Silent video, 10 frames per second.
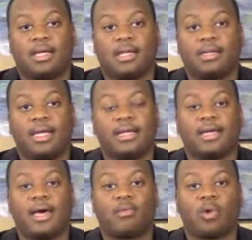letting
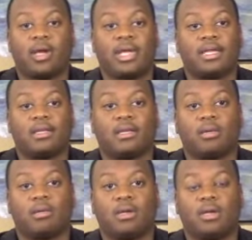God work in
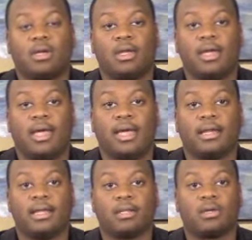you and
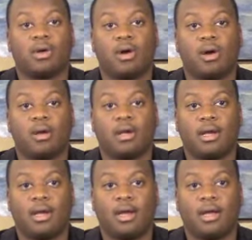in your heart.
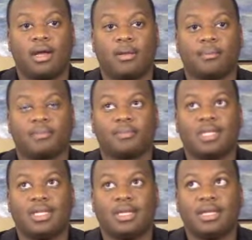
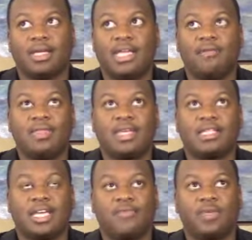Even the
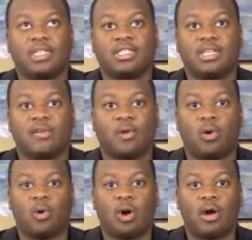definition of
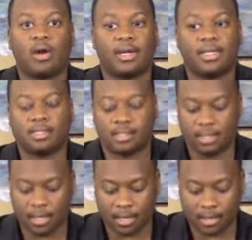wholeheartedness
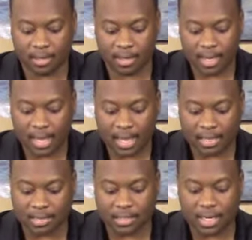
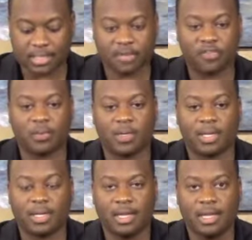is changing for
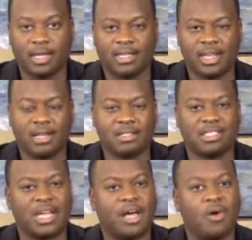me.
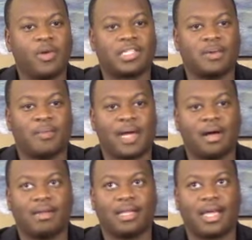It's not always
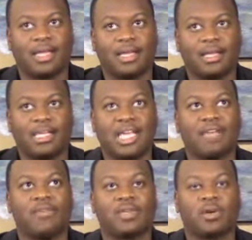about like
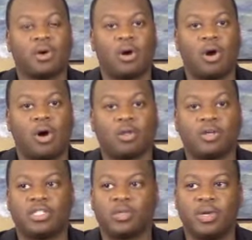giving your all or
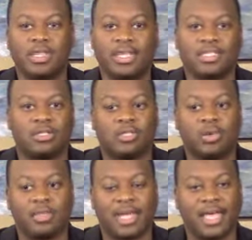doing this or
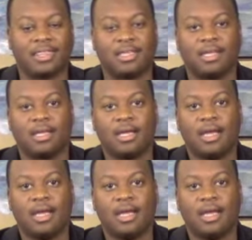doing that thing.